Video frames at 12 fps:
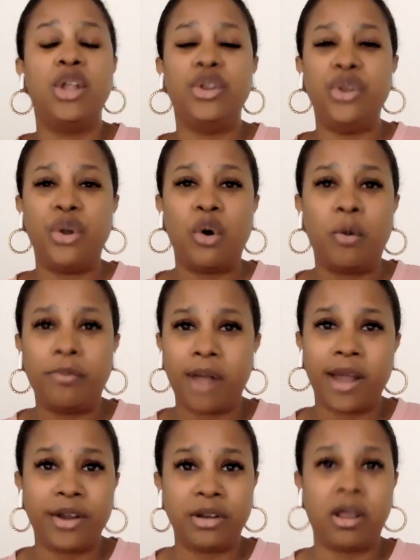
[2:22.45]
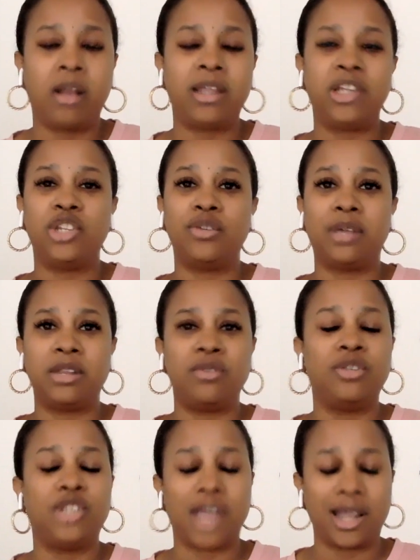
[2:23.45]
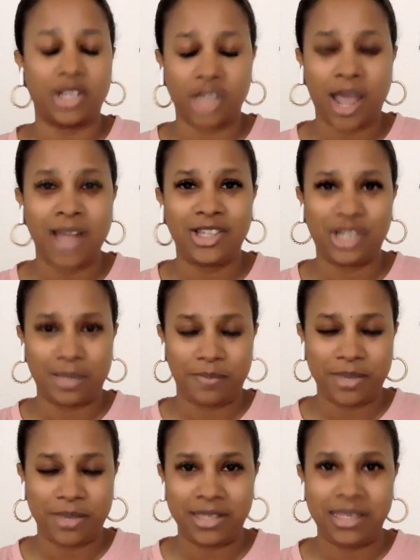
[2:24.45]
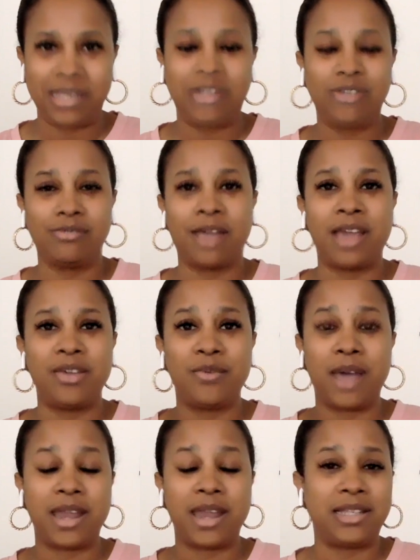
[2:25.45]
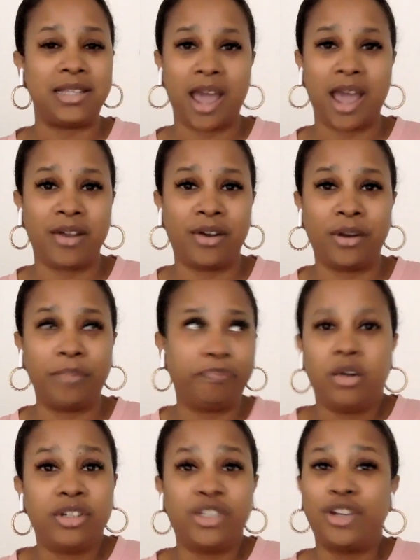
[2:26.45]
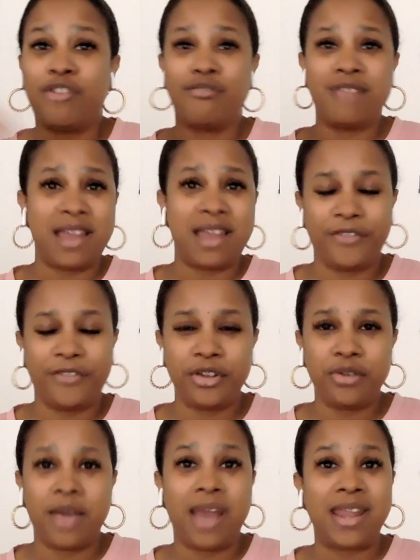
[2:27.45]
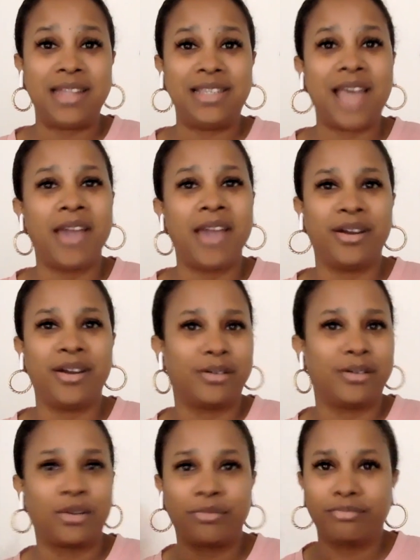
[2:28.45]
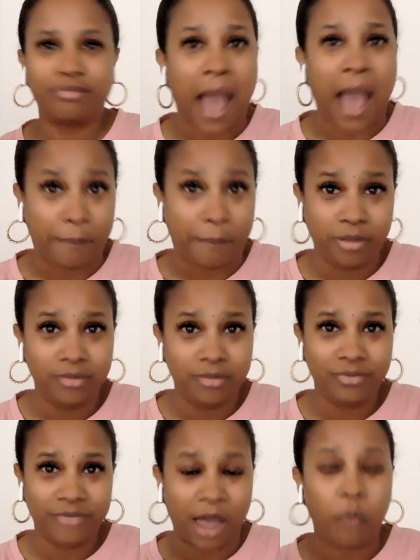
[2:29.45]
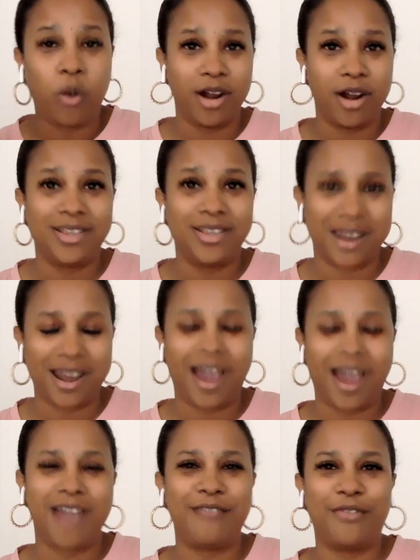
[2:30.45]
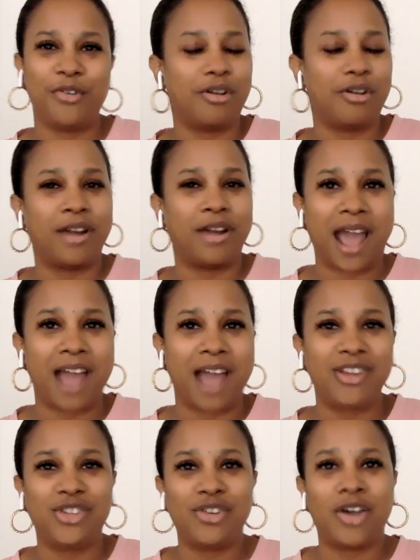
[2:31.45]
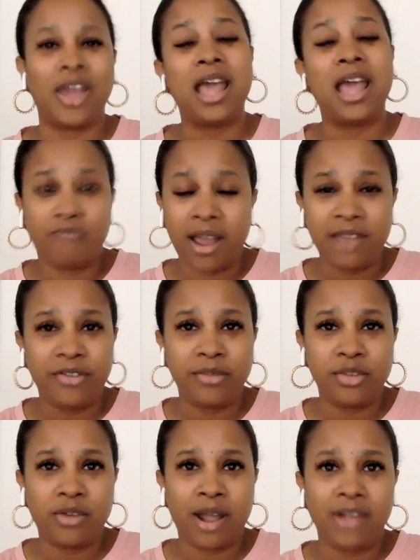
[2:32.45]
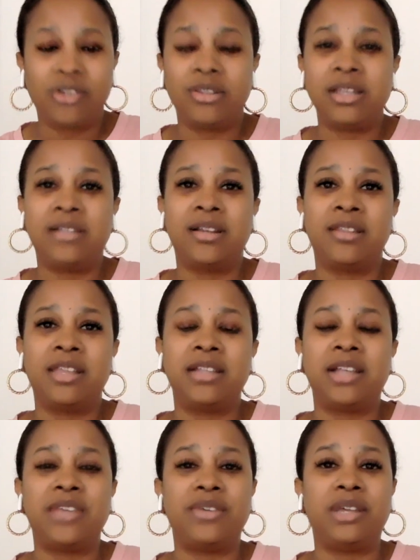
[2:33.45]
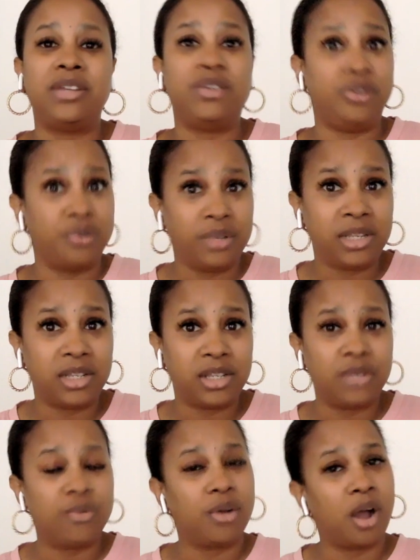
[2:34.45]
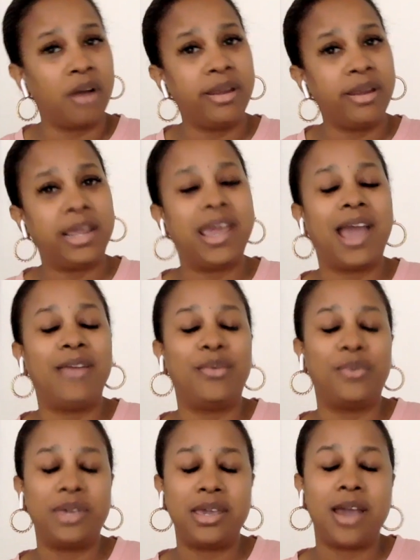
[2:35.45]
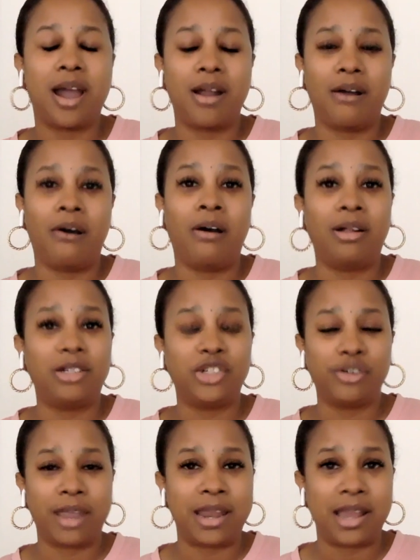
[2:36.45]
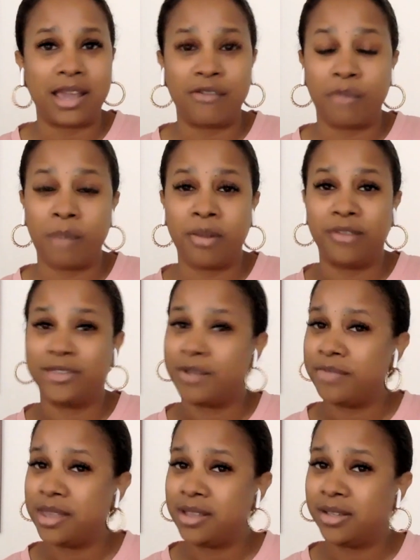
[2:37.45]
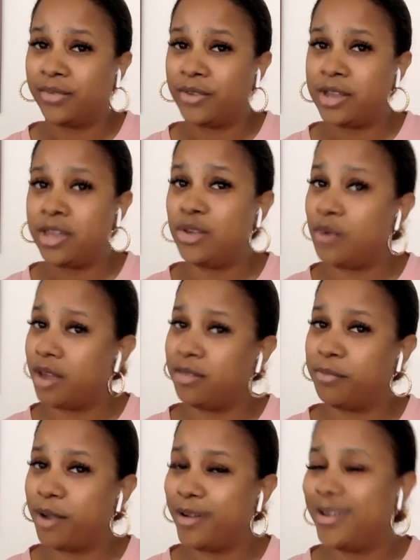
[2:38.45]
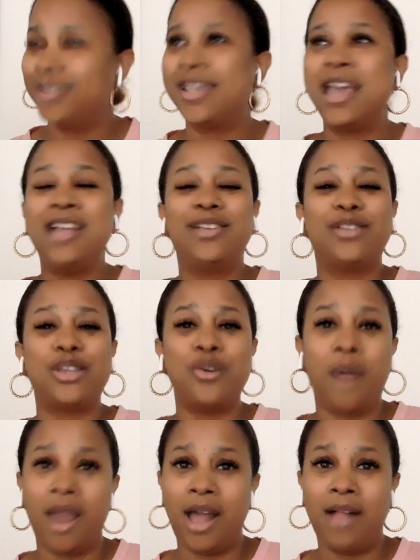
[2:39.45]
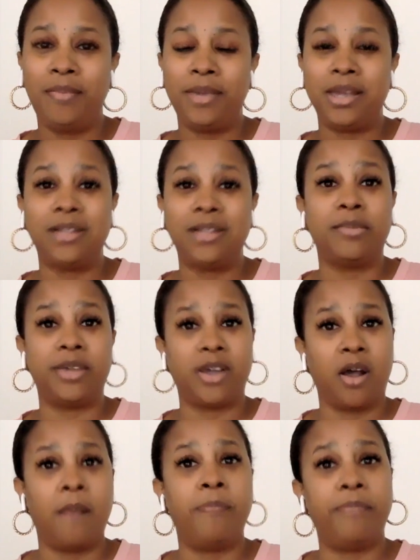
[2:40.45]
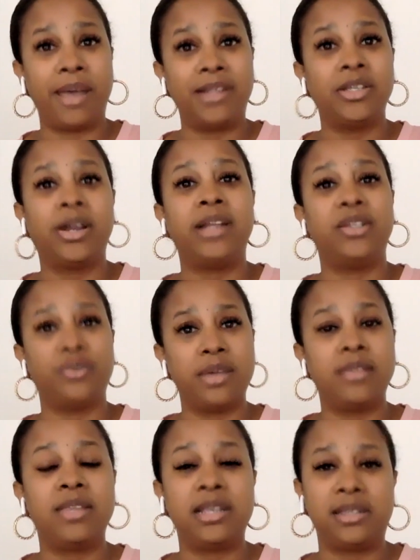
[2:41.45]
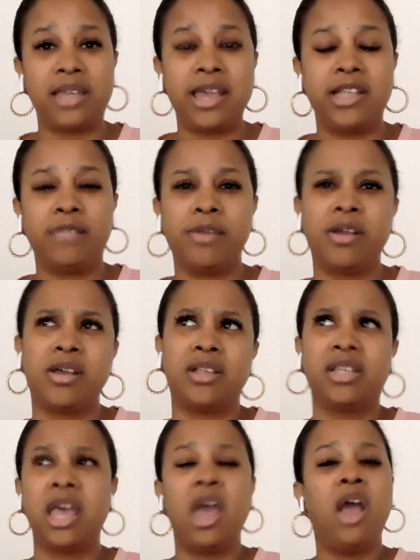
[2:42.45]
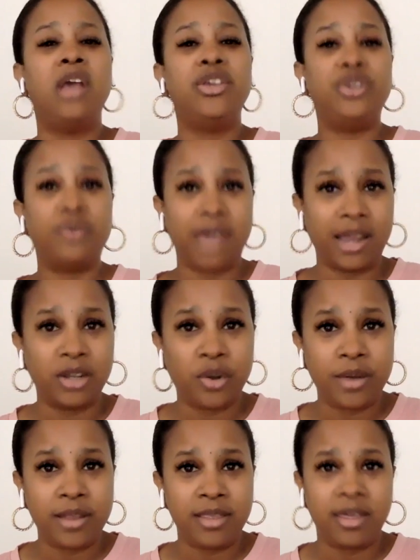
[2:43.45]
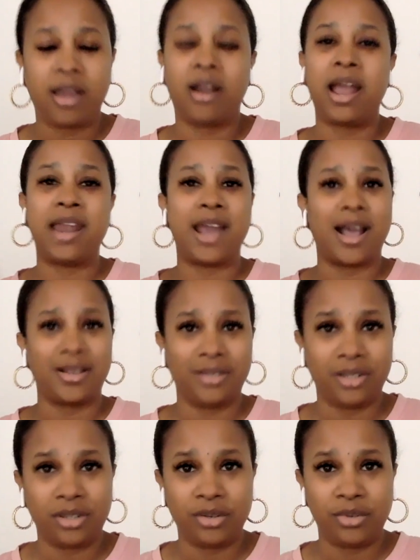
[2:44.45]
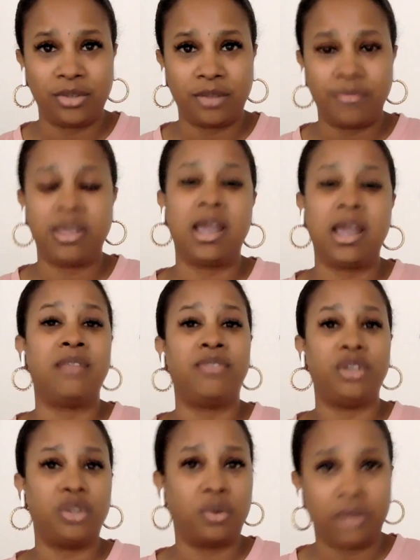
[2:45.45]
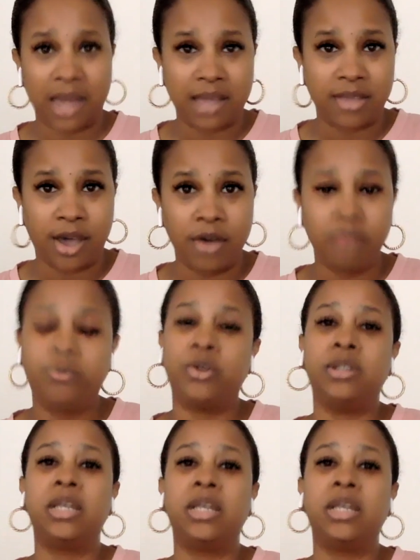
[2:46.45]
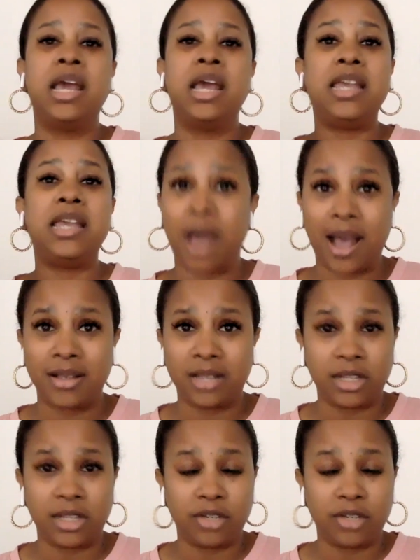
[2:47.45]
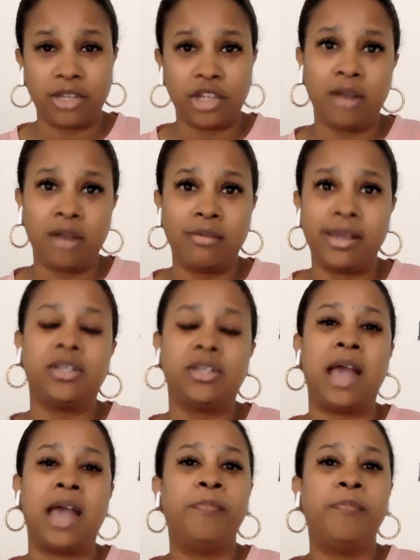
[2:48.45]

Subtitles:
No prior knowledge. You can use ChatGPT to write you an entire, or to create for you an entire app that works on an iPhone or an Android right from scratch. So these are things that you can use it to do currently, and we are all training it. Remember, if something is free, you are the product. So you are helping it to become better at doing these things, because you can go in there and ask it to do something, and if you don't like the output, you ask it to regenerate.